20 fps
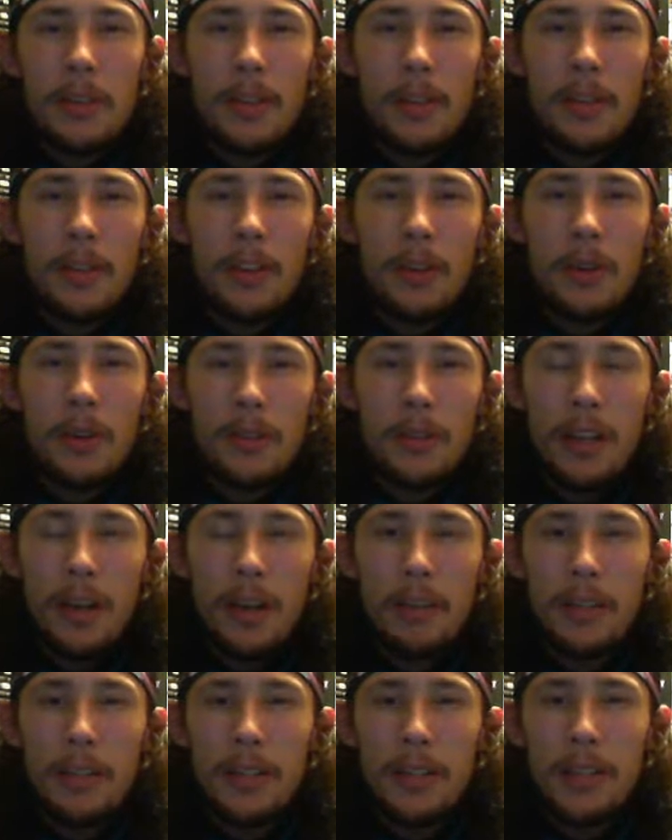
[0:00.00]
whole
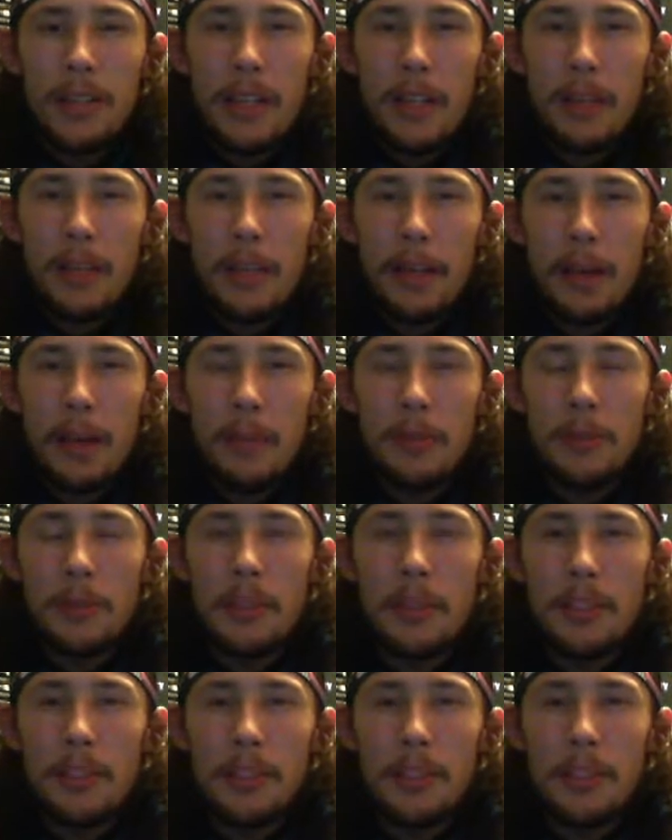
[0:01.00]
Japanese soundtrack
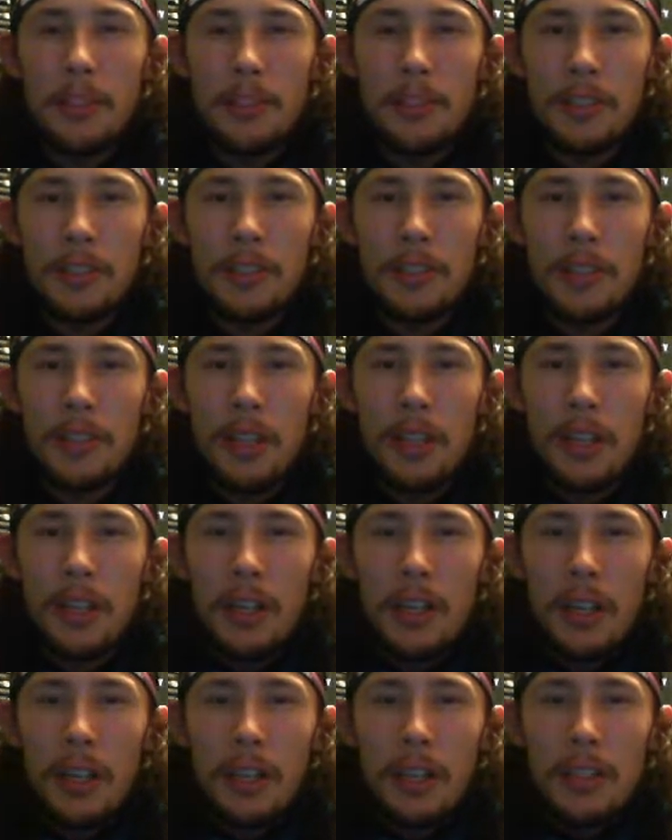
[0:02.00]
plus
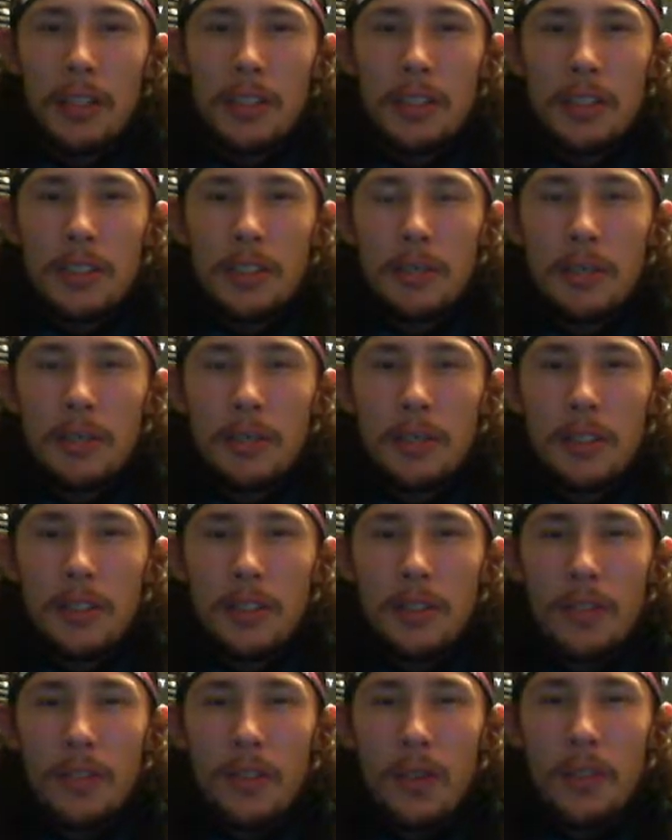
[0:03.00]
a few
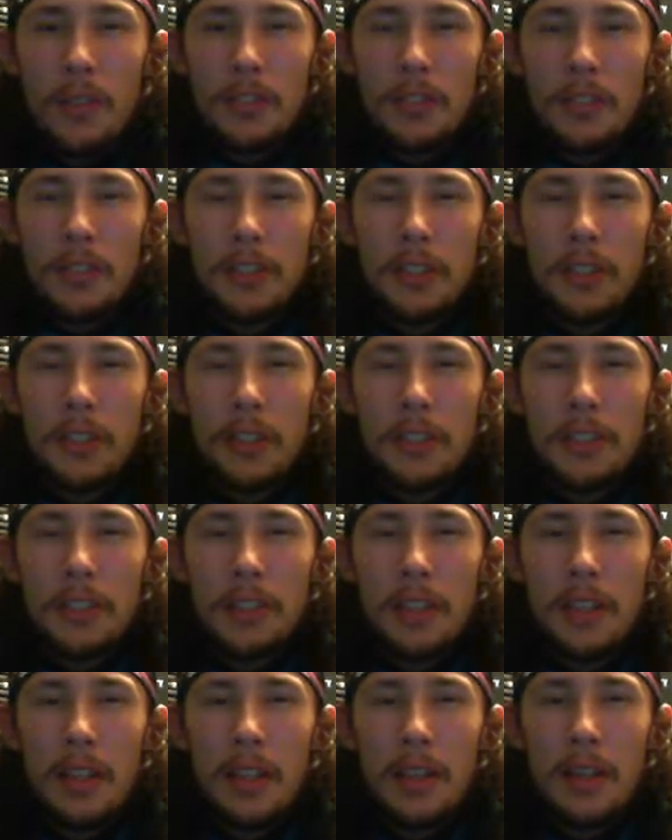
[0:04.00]
extra songs, and
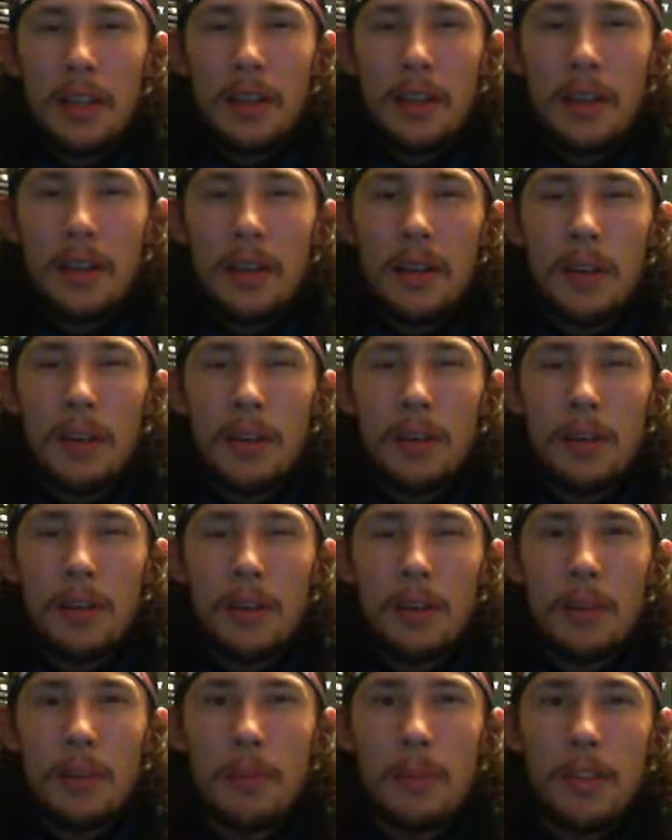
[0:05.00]
then also bought the
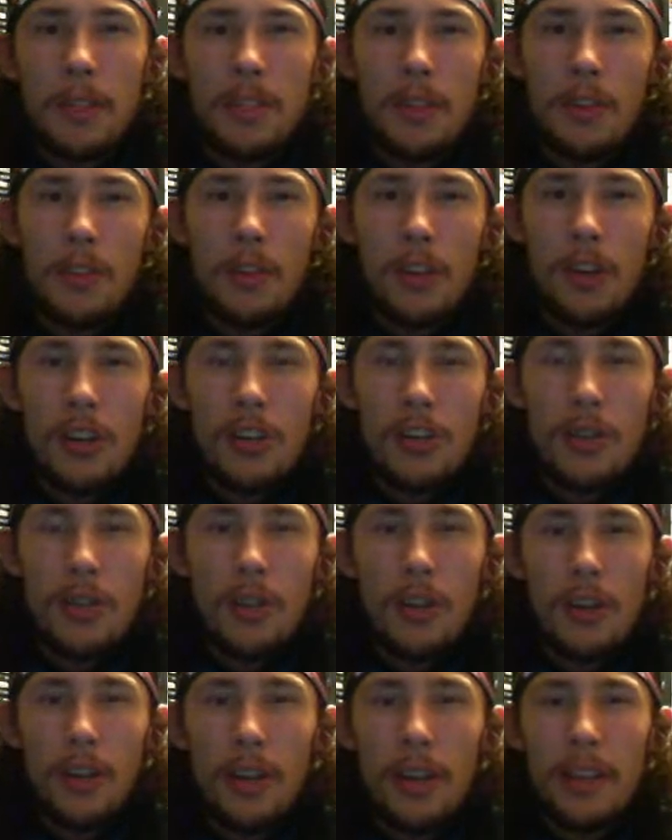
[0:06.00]
Best of Crush 40,
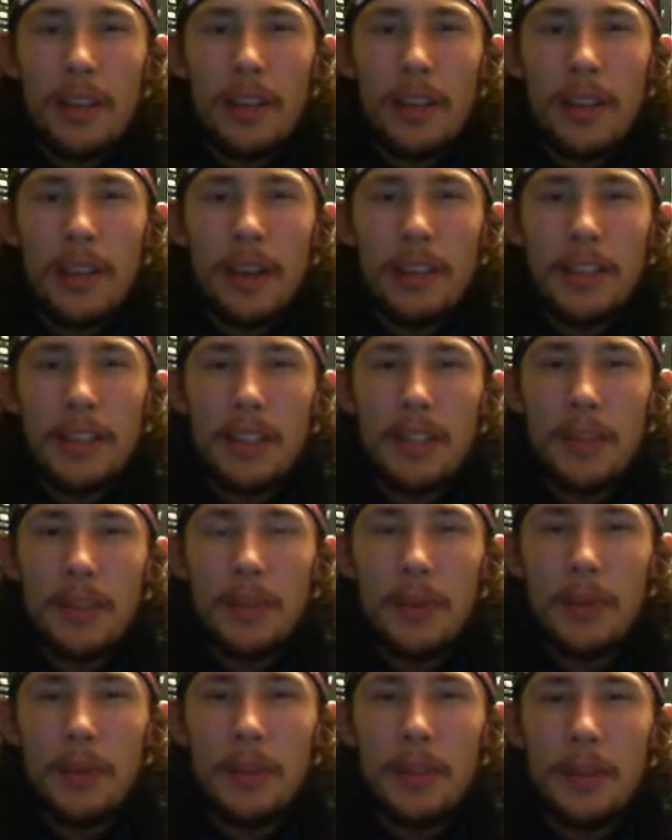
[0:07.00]
the guys that do
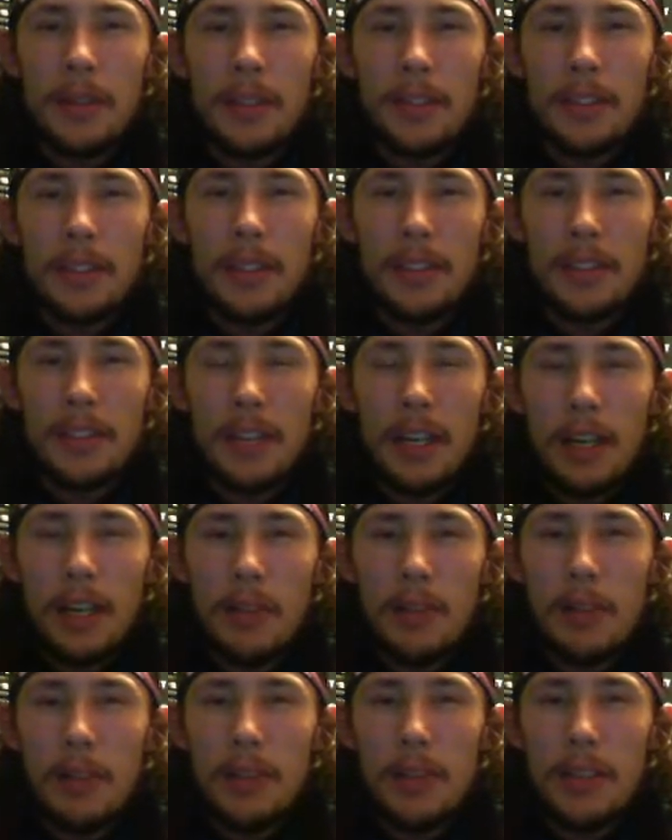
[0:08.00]
a lot of Sonic
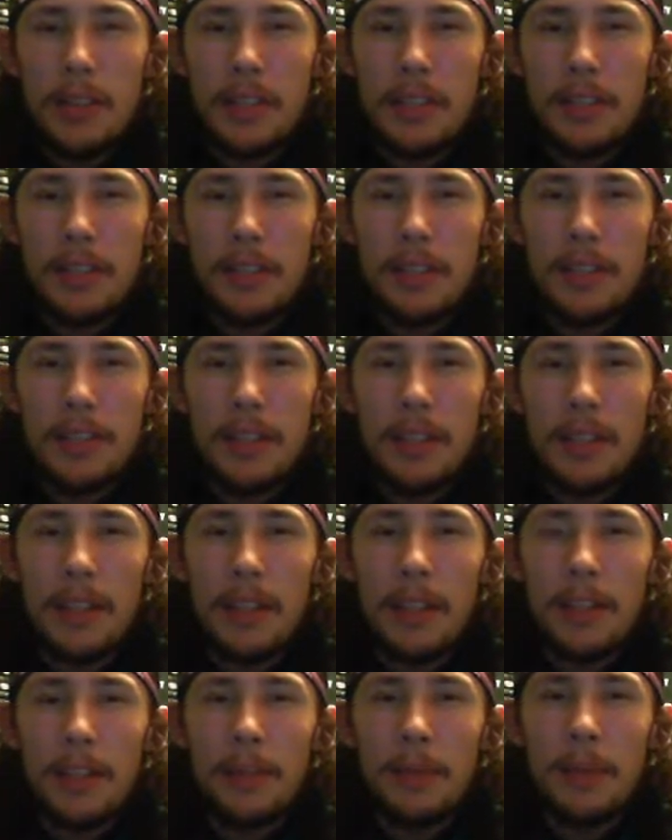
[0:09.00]
music, because I really like
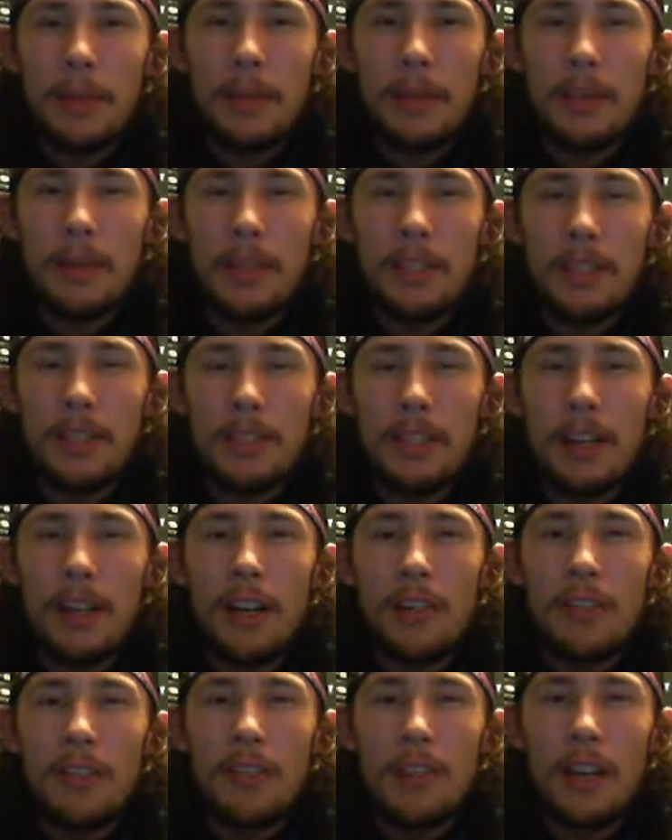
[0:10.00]
their stuff,
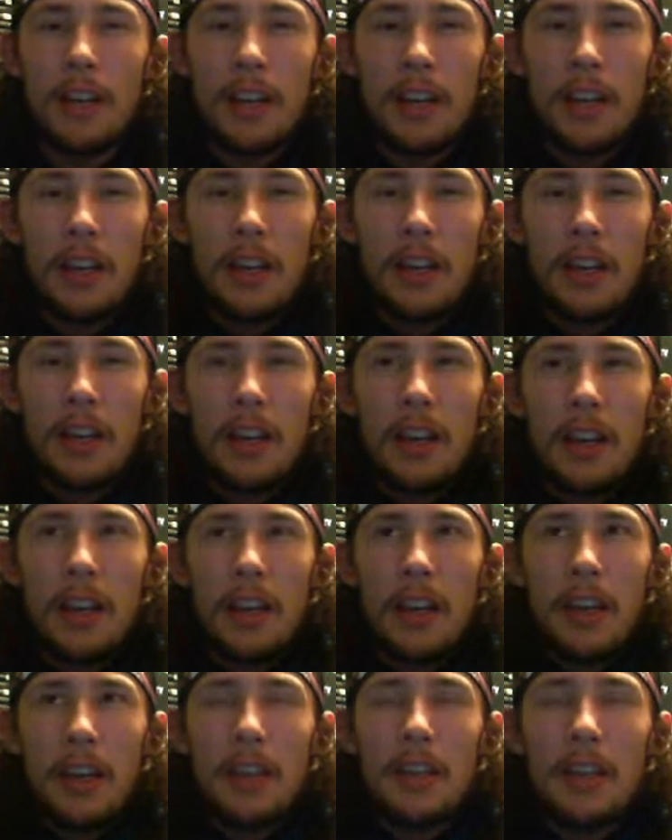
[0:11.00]

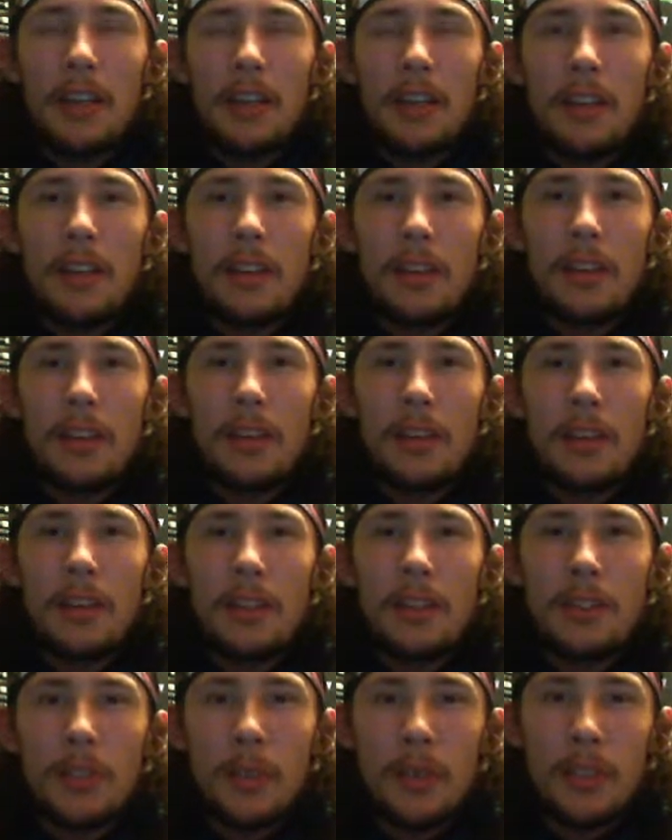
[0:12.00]
and also
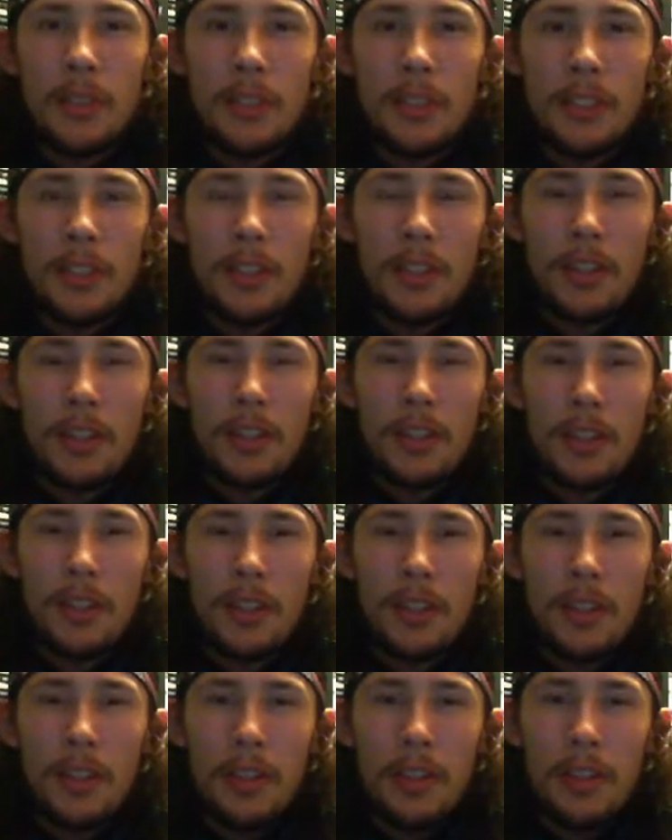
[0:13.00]
the
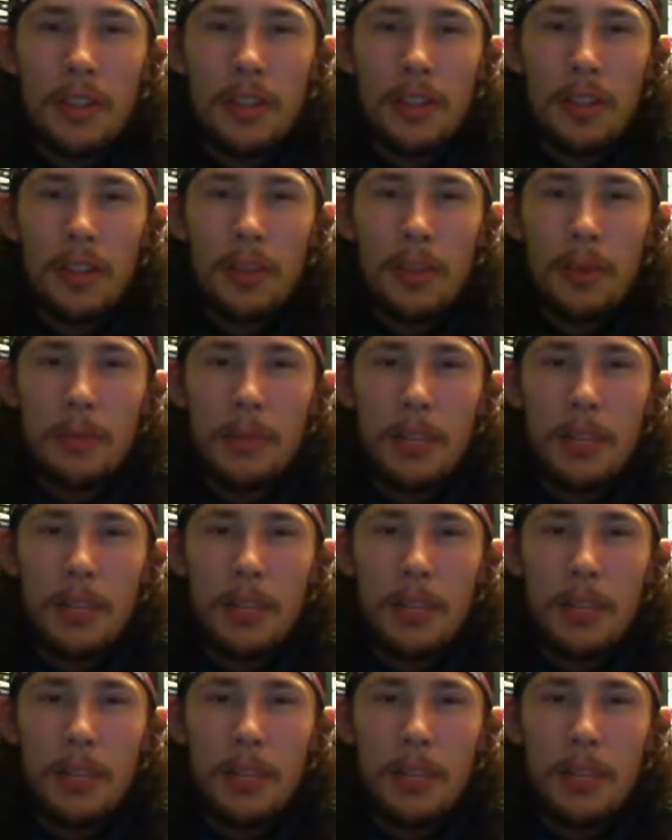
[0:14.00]
Disturbed's